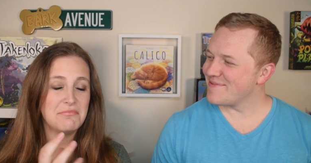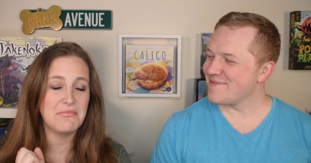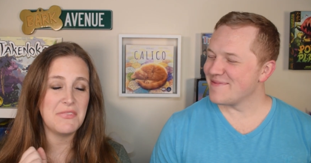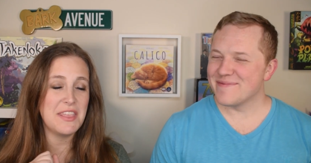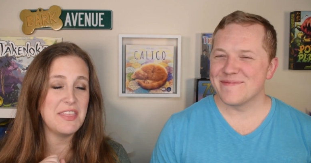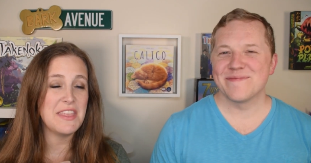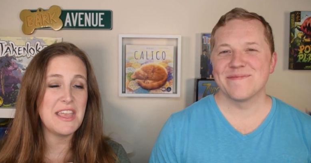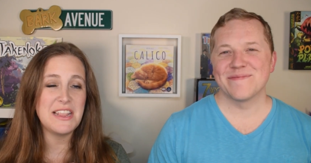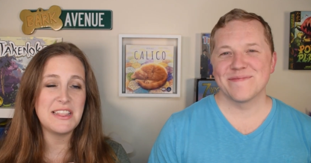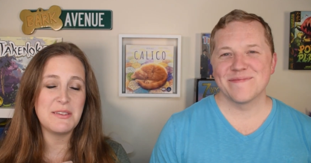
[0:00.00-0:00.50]

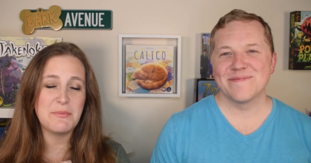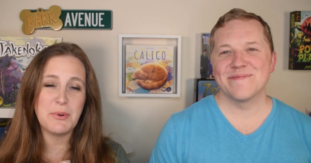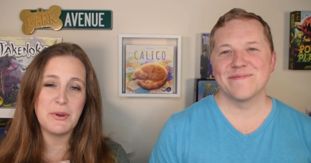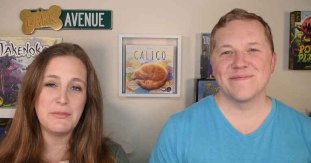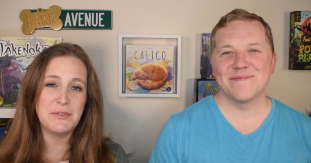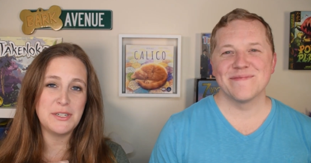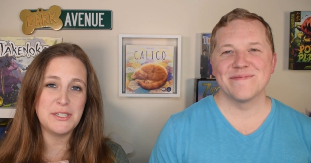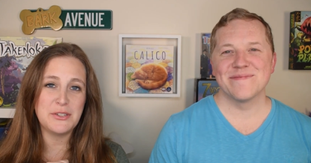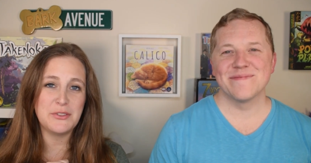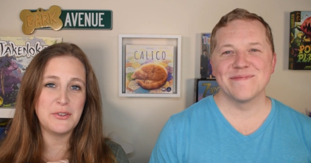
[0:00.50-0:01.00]
Speaker 1: and that's a
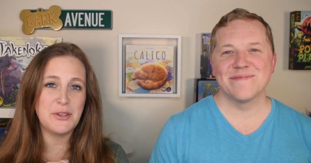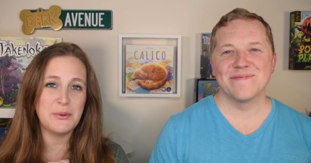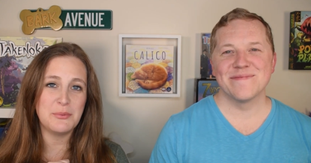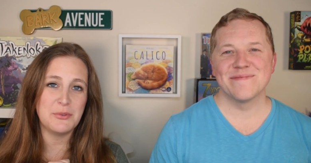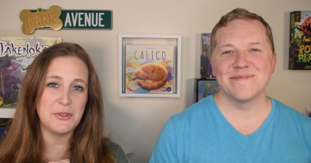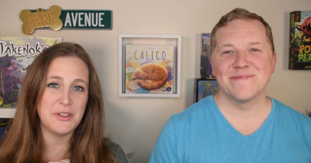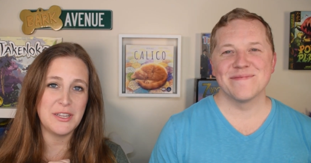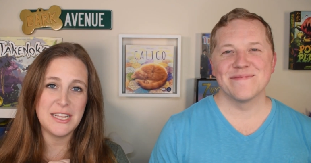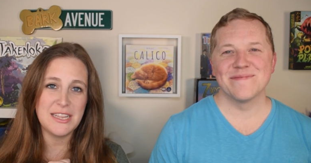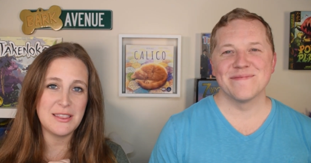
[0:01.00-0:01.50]
perfect
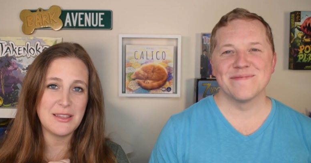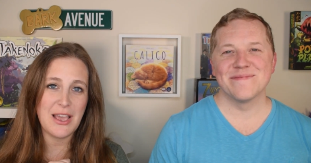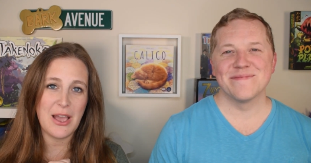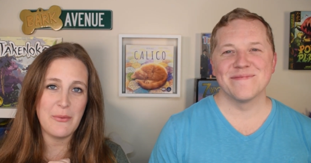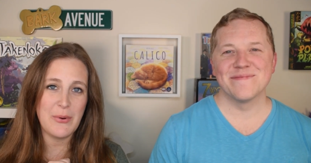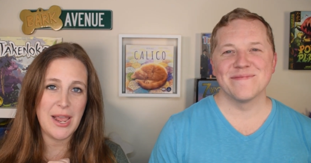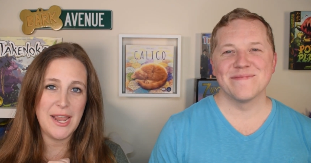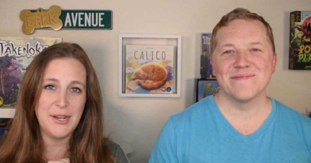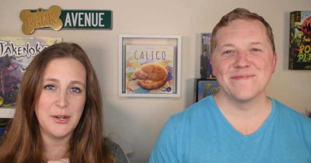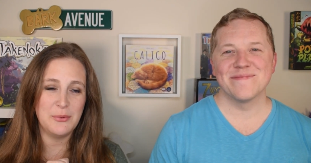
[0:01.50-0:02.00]
description. That's how,
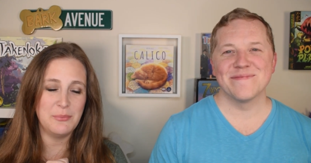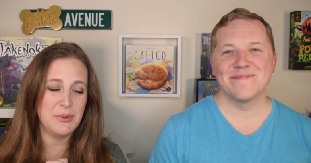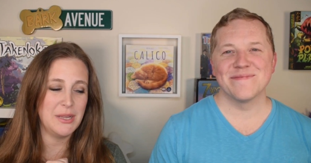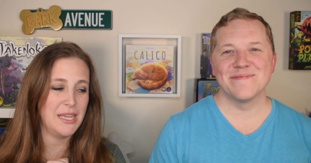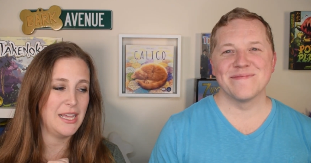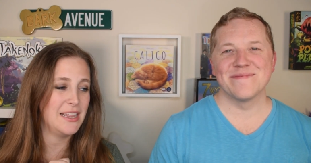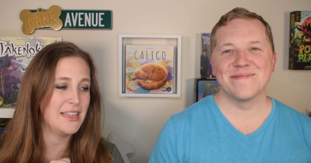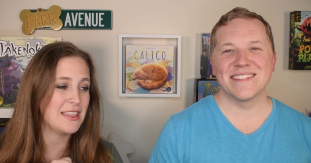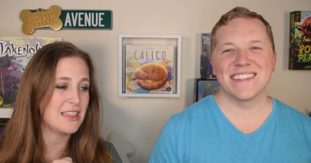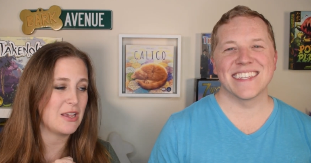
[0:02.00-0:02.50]
why I don't play.
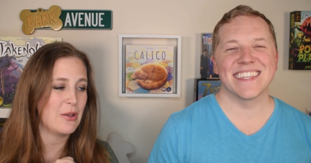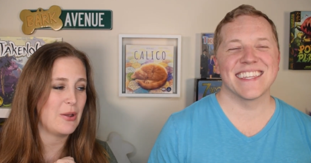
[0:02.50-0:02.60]
It's